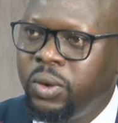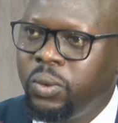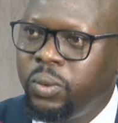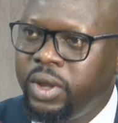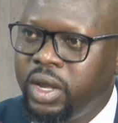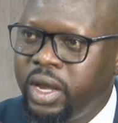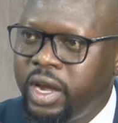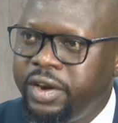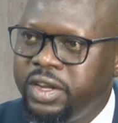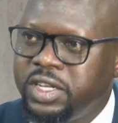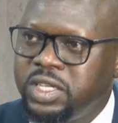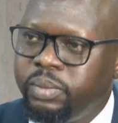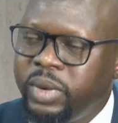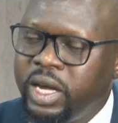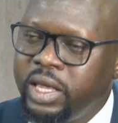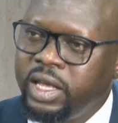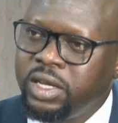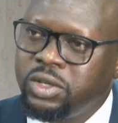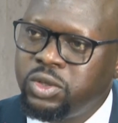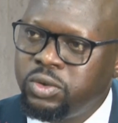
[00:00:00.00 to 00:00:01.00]
we encourage
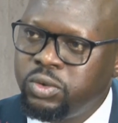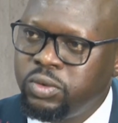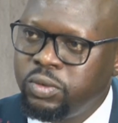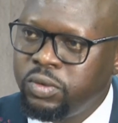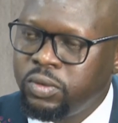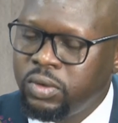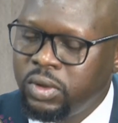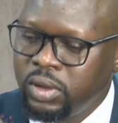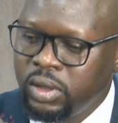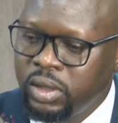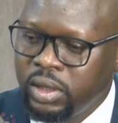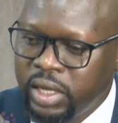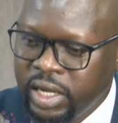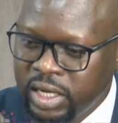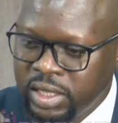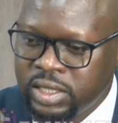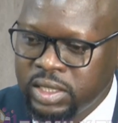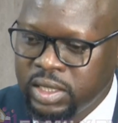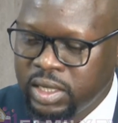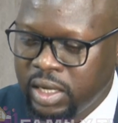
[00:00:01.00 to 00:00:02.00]
mothers to
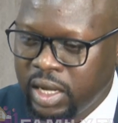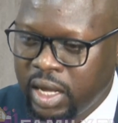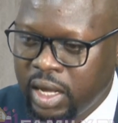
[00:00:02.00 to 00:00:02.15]
get